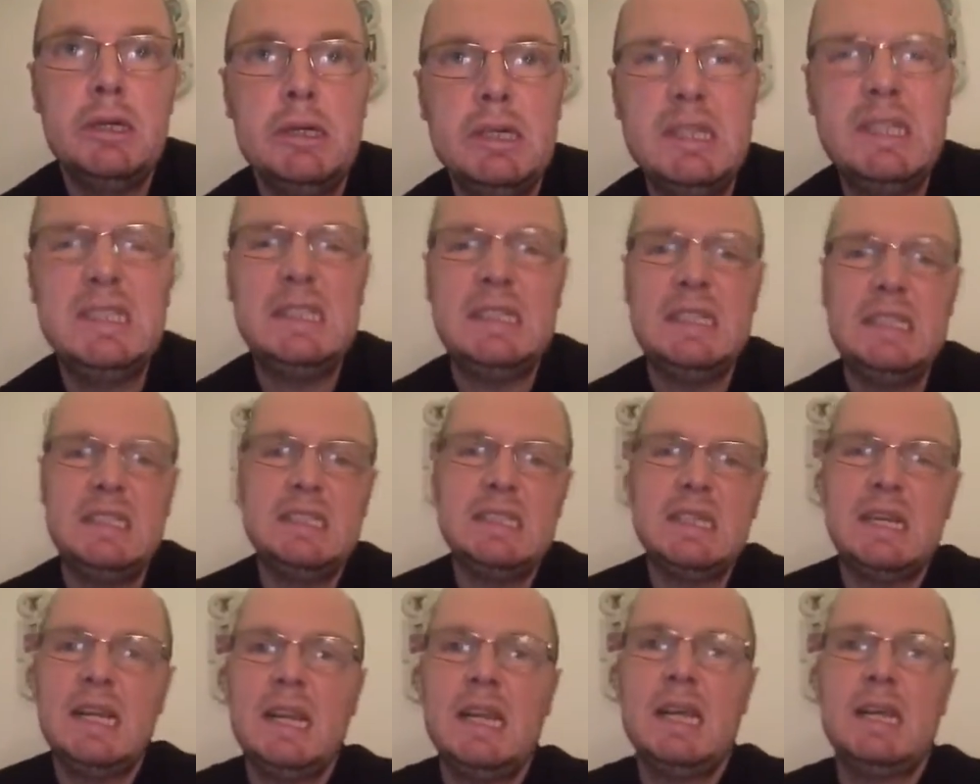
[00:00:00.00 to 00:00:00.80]

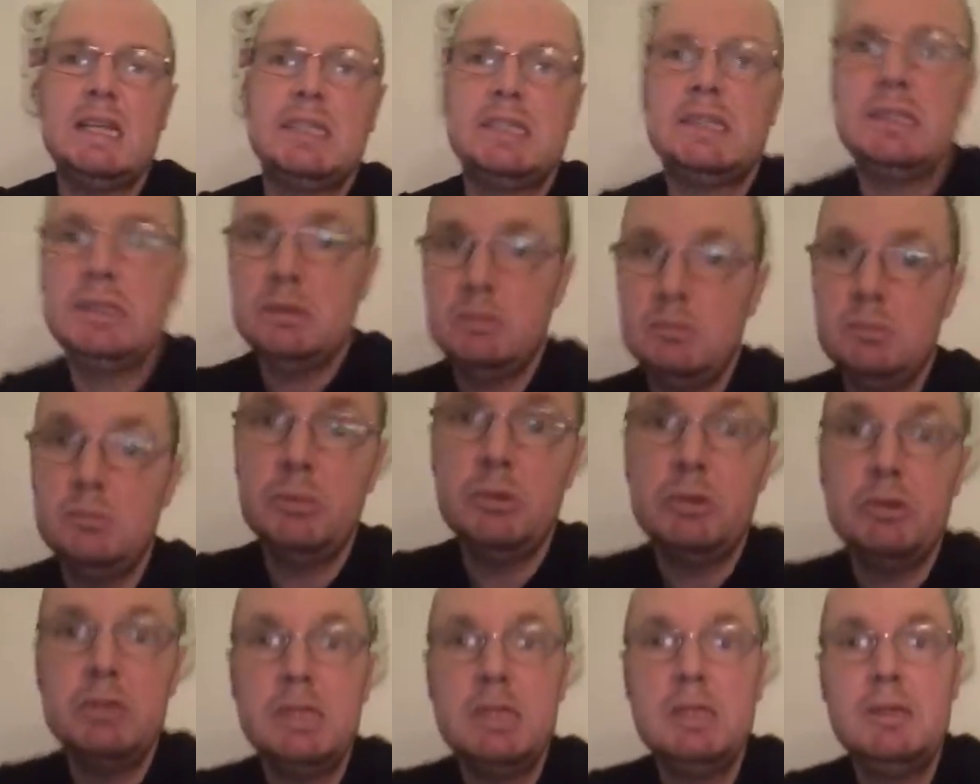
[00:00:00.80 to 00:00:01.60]
He's collecting
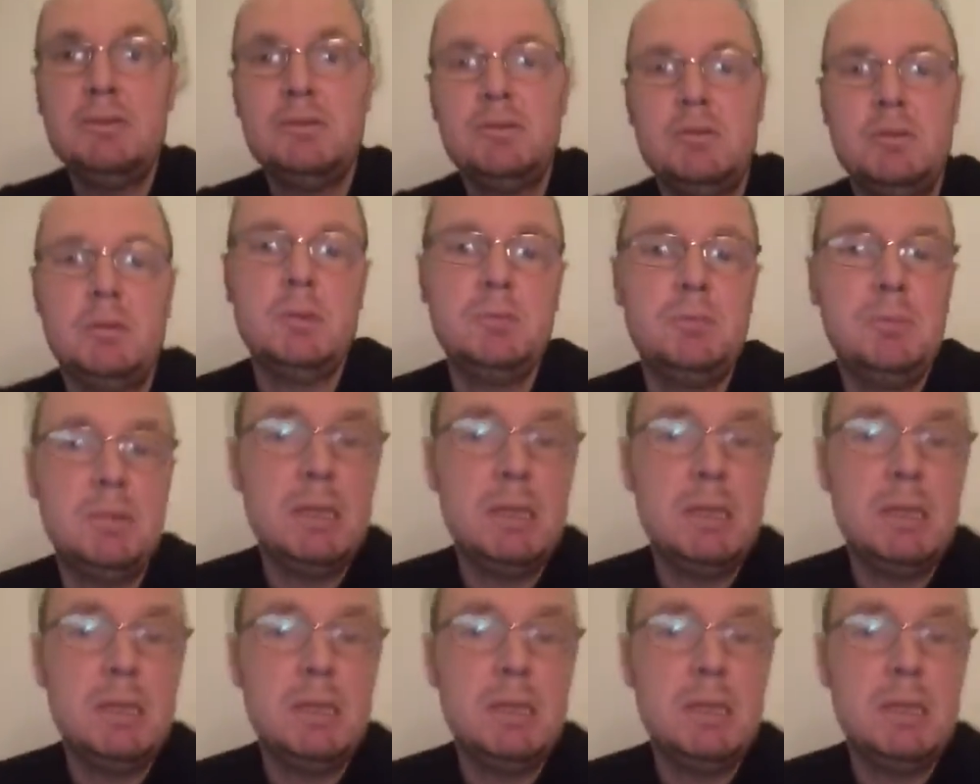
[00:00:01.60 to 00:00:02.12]
money from the